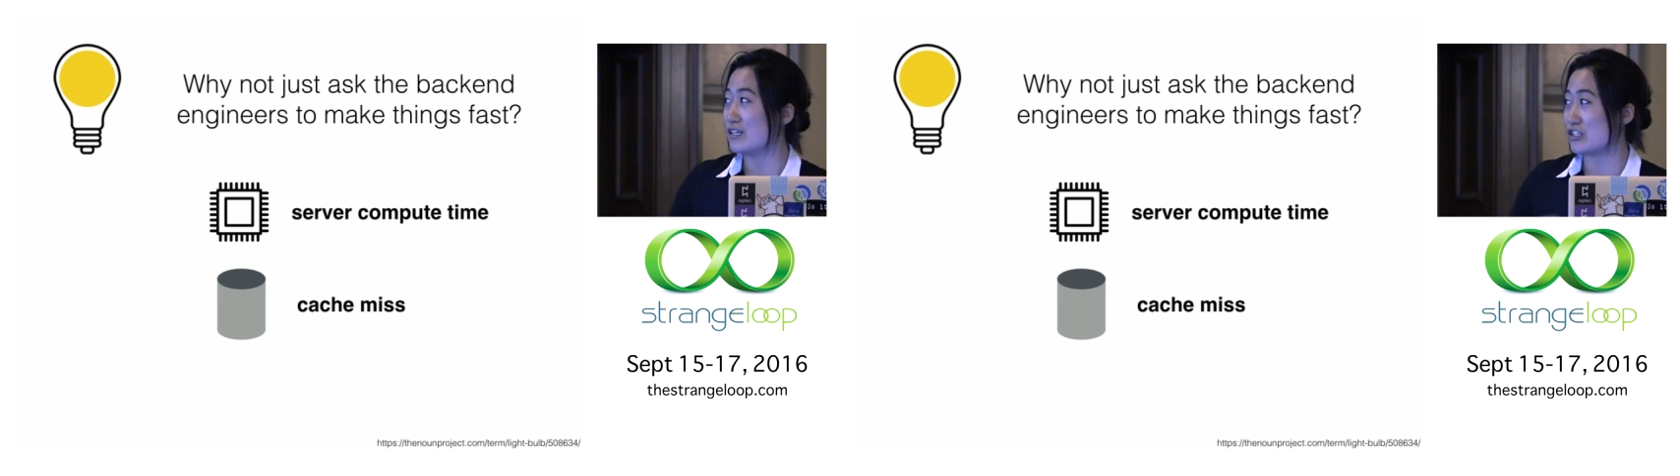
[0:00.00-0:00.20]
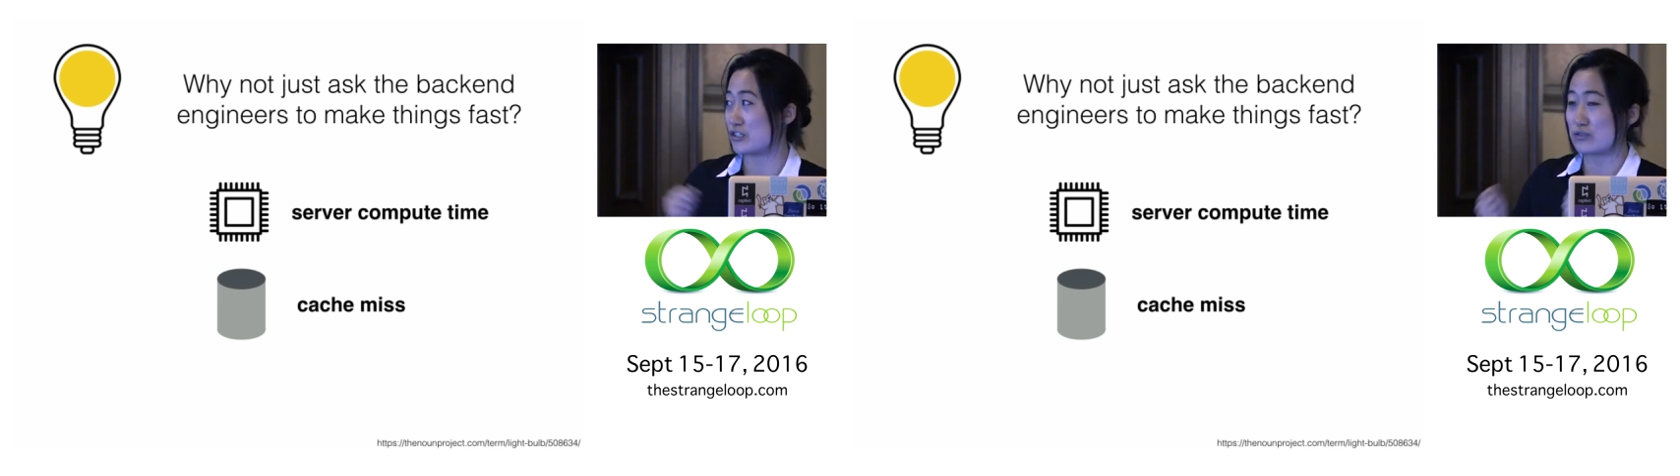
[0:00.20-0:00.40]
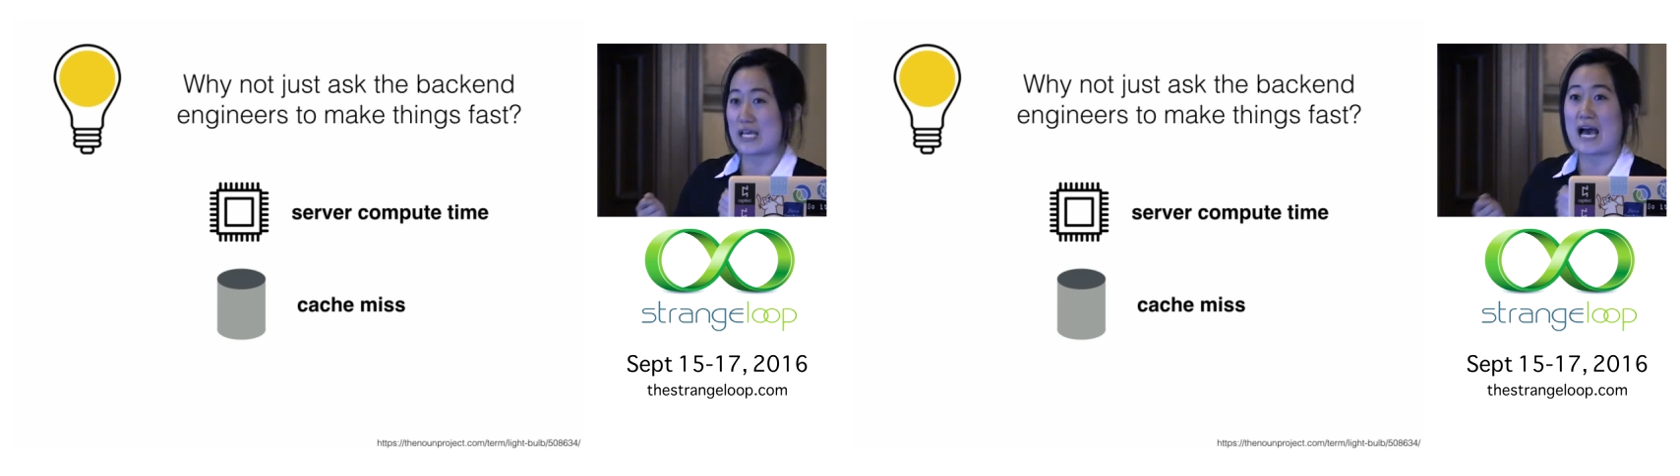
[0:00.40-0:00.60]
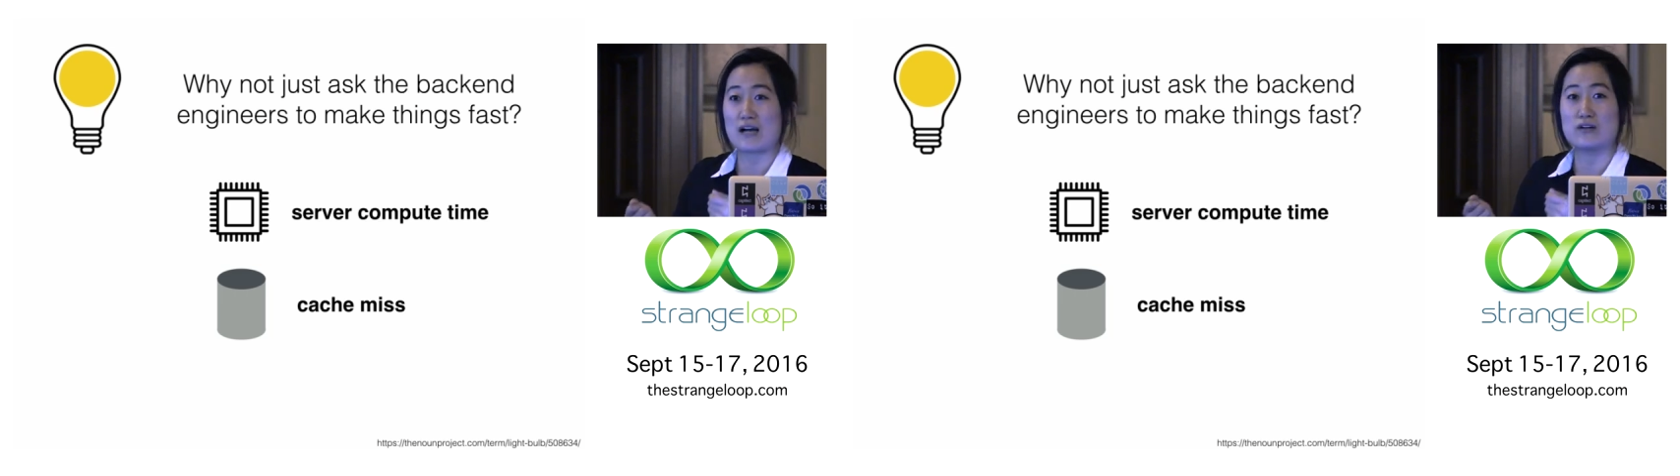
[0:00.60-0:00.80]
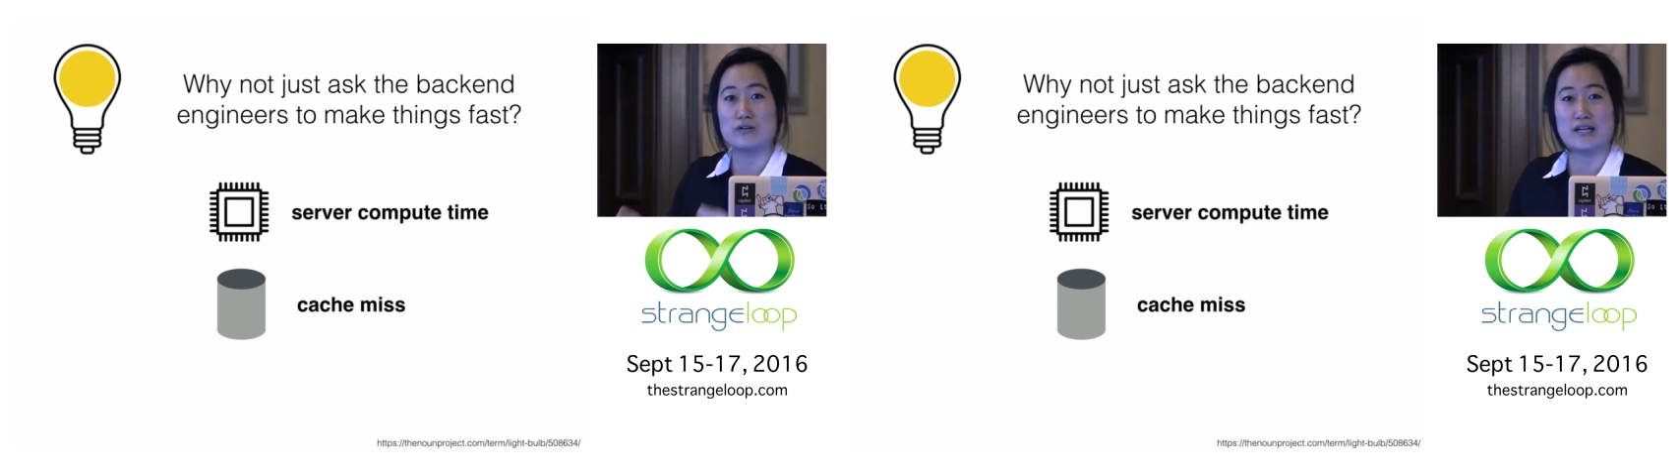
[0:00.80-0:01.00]
just to
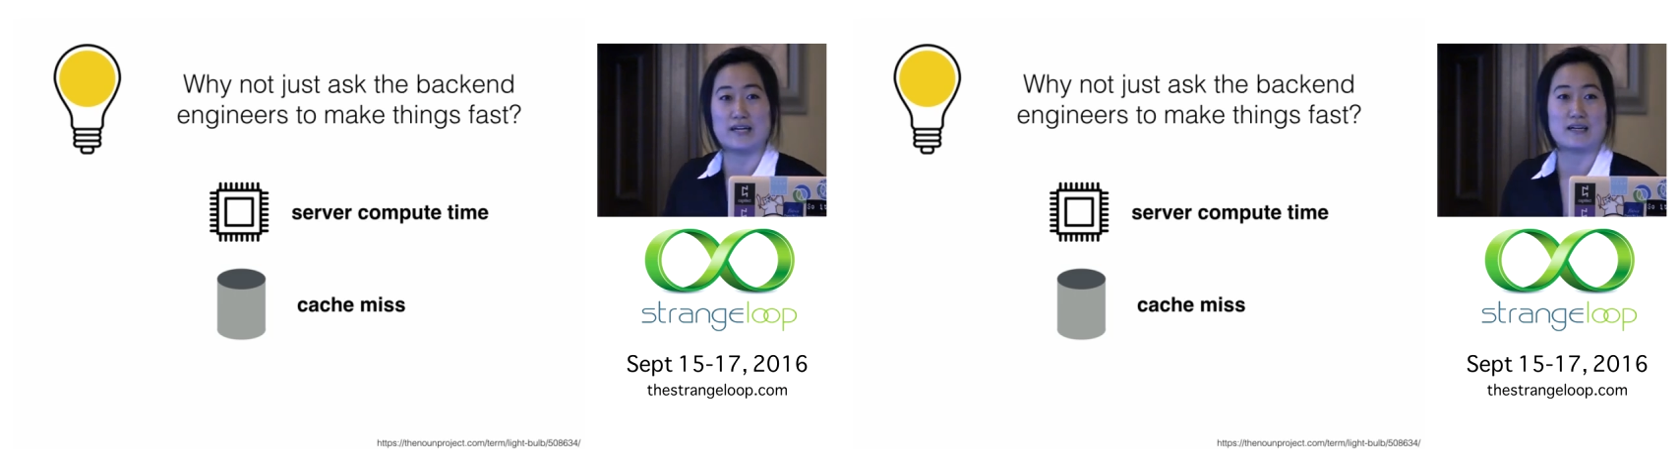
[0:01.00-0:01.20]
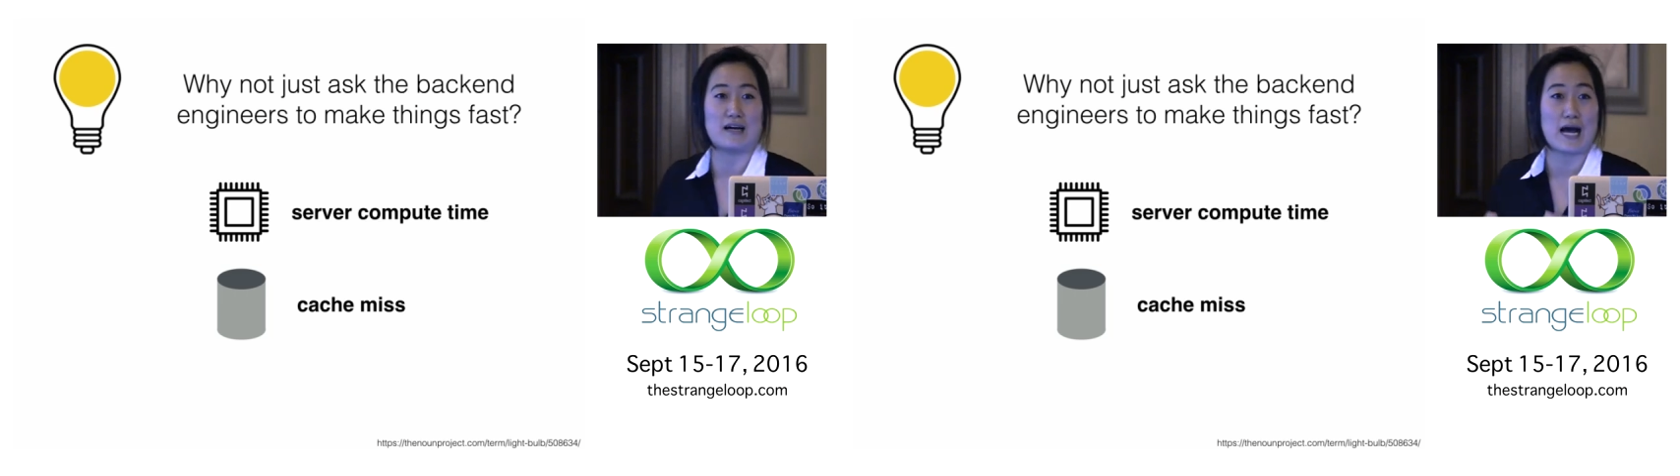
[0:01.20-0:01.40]
tackle like